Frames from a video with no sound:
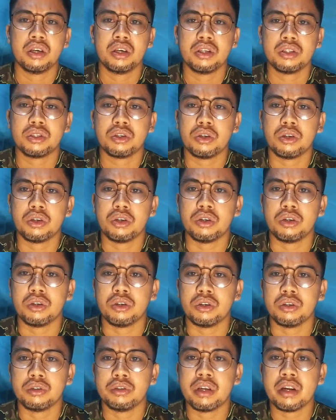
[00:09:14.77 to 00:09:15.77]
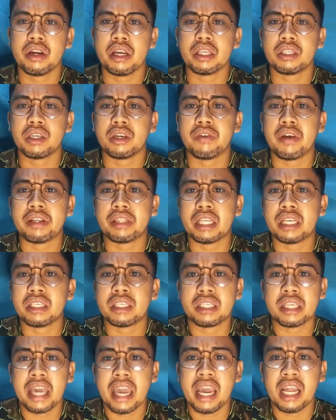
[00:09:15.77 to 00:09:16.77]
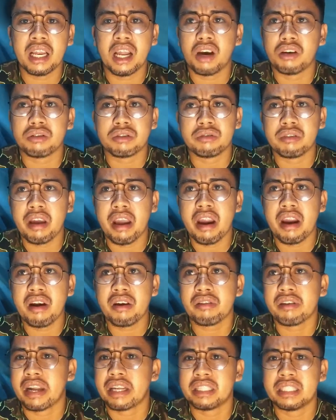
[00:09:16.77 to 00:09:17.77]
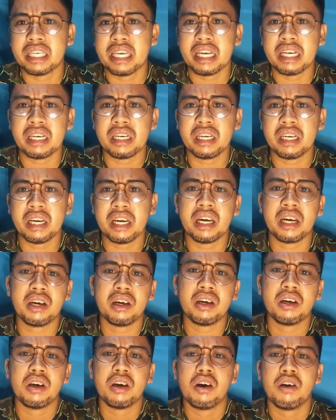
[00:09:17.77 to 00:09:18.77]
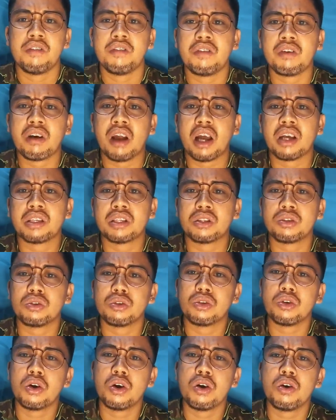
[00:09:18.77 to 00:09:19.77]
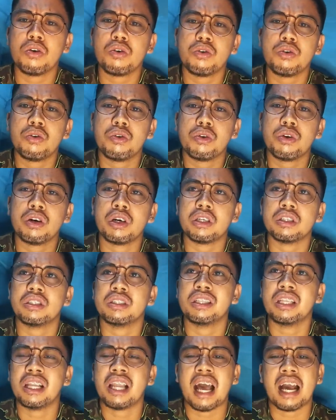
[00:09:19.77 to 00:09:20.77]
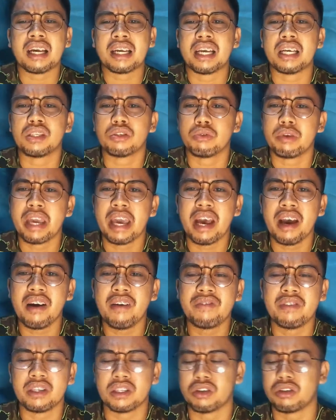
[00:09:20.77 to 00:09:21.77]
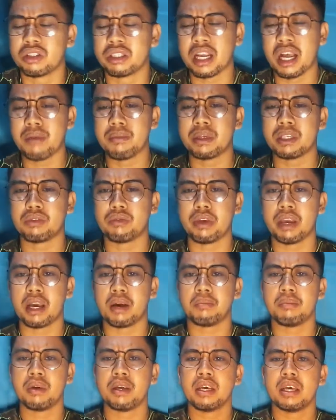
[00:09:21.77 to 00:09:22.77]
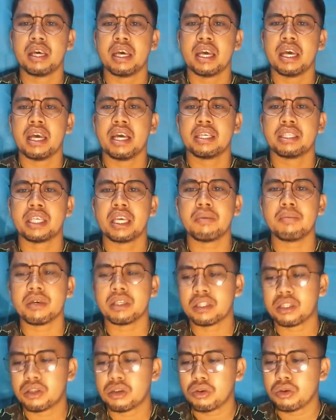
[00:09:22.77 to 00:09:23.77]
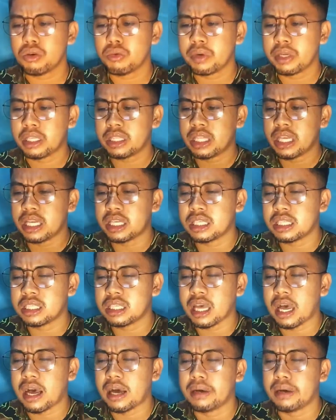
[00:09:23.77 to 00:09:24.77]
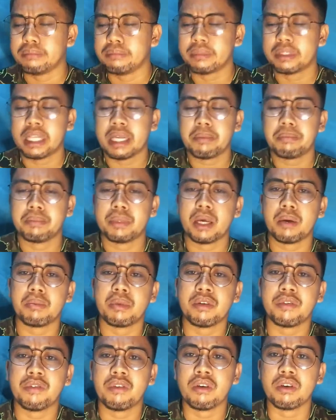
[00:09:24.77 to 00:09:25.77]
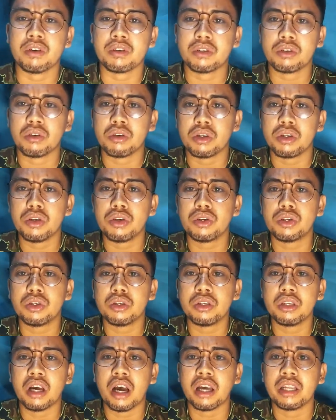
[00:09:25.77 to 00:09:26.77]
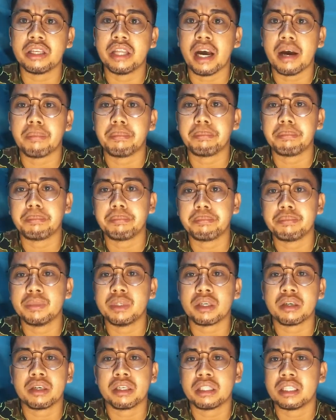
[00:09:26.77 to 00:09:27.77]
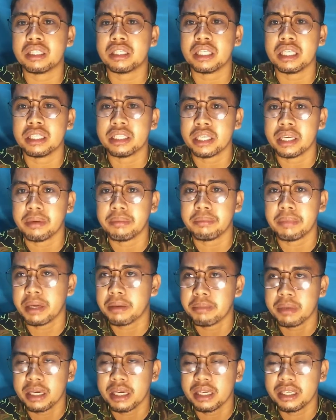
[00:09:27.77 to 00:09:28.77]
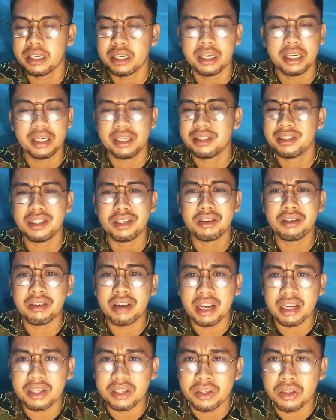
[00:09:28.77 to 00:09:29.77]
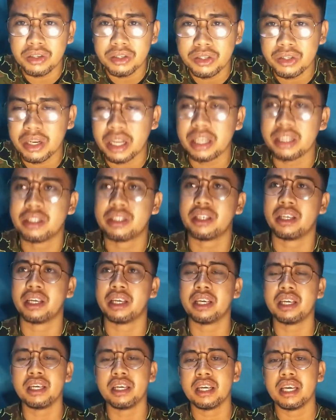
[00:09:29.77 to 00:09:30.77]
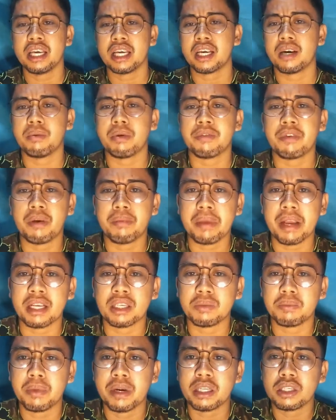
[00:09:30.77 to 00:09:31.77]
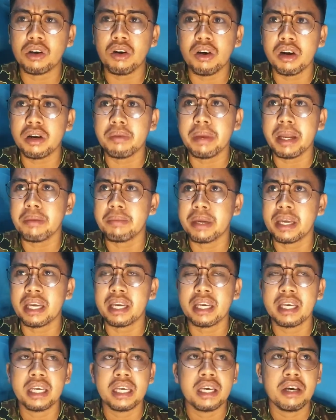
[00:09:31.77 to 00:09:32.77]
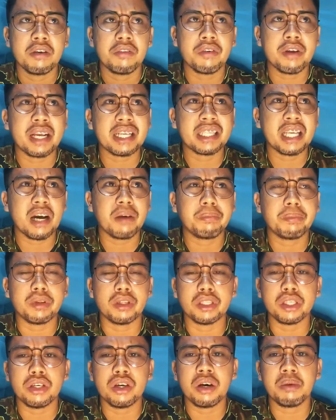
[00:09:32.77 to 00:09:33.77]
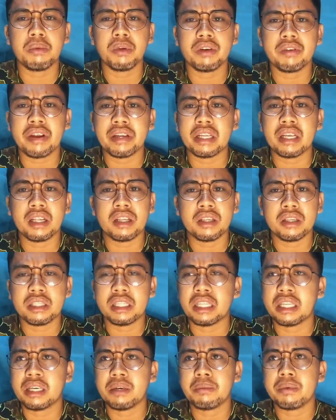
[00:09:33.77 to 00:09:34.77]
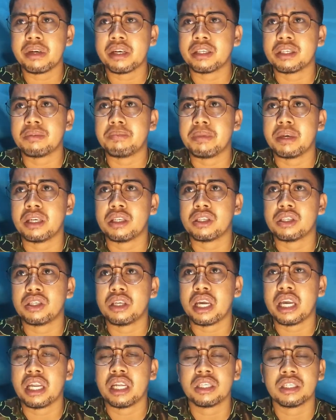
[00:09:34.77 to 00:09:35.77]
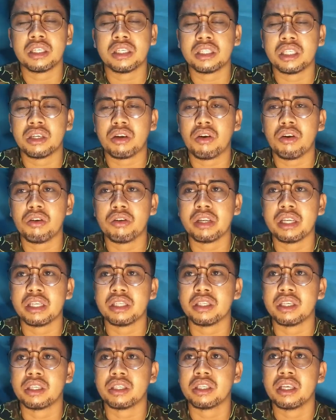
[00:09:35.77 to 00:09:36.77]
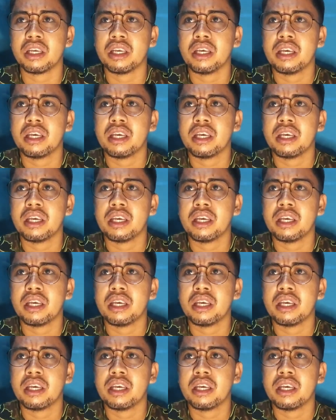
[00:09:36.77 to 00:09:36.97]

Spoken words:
So there is a rating scale out there, criteria for us to know the lackings we have, the shortcomings we have. Same as true with this tip number 4. So you should adopt the criticism, maybe the correction, should I say, coming from experts, or maybe, for example, you have already delivered a speech in a certain audiences.